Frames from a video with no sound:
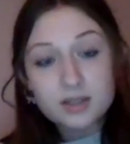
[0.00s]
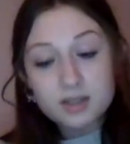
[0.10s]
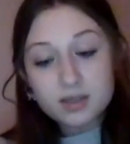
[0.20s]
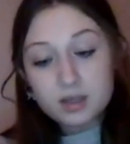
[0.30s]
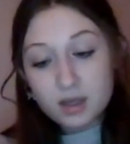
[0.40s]

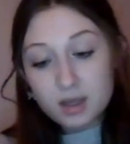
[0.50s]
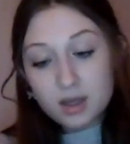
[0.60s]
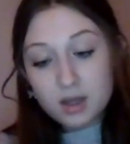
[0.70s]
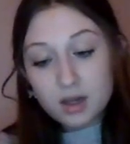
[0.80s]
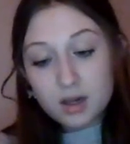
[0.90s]

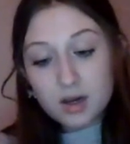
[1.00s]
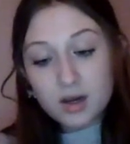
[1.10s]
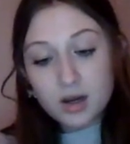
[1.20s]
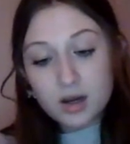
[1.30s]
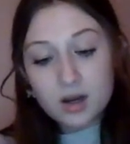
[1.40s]
No.
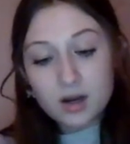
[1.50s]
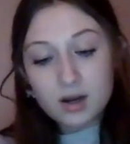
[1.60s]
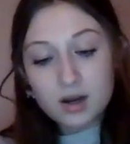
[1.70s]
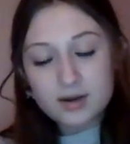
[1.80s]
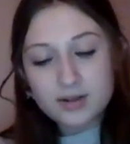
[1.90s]

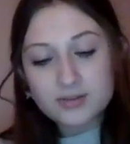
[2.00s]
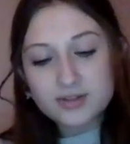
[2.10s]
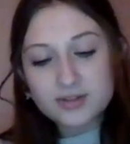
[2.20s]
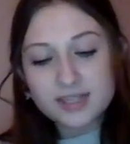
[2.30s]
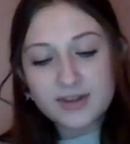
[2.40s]
You just
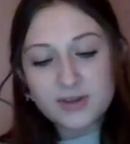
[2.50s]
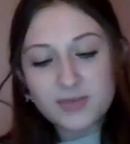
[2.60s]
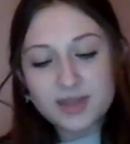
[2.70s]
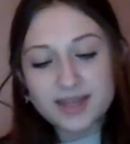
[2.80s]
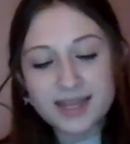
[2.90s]
said you beat
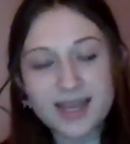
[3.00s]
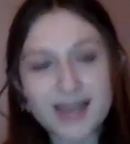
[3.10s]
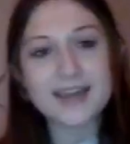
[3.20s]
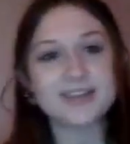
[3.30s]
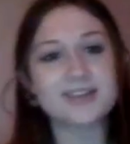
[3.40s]
the
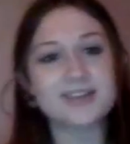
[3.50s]
case.